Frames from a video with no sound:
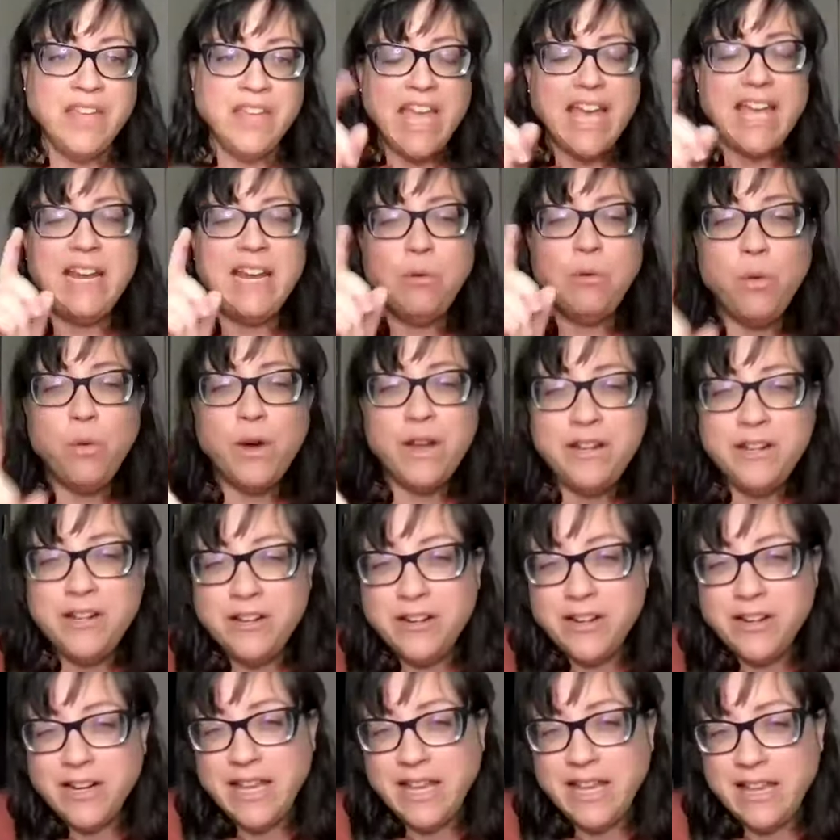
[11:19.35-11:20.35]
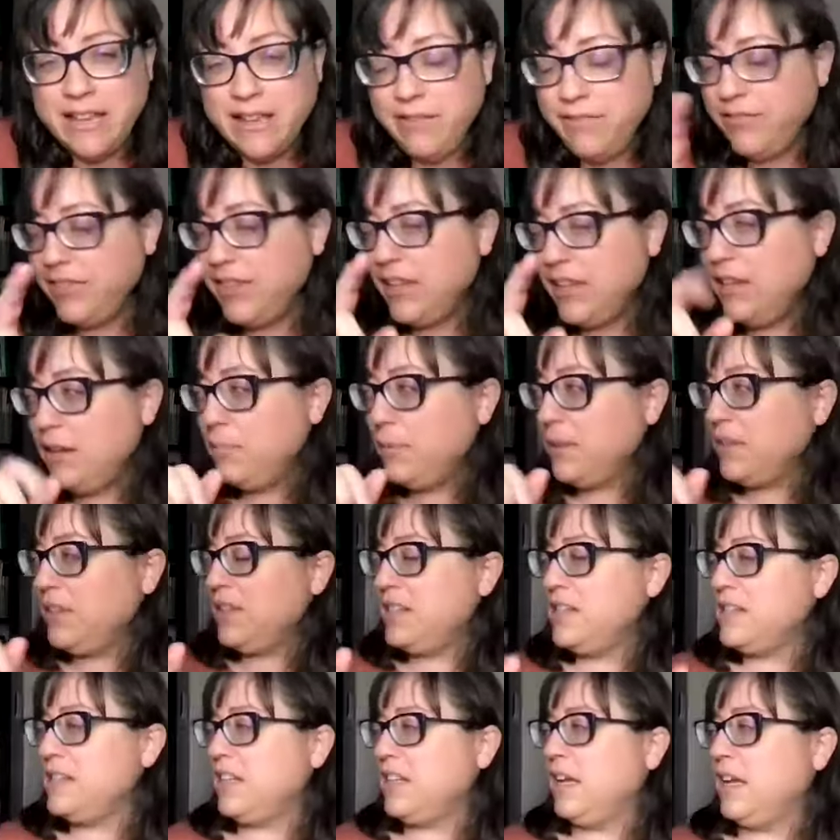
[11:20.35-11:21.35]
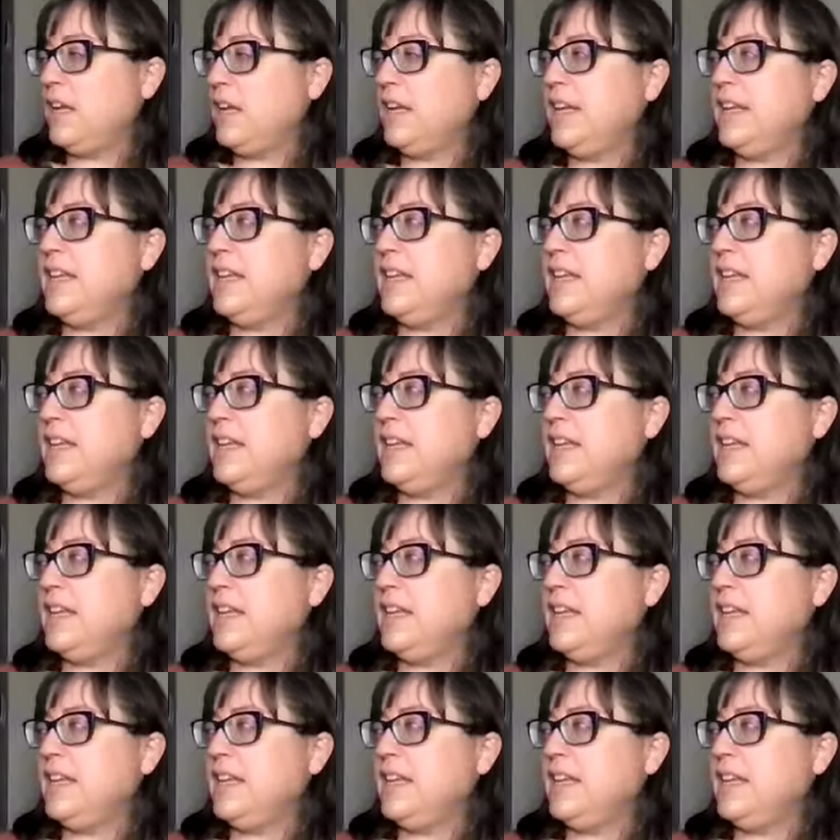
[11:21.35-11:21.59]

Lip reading: And I wonder if, thinking about this, like,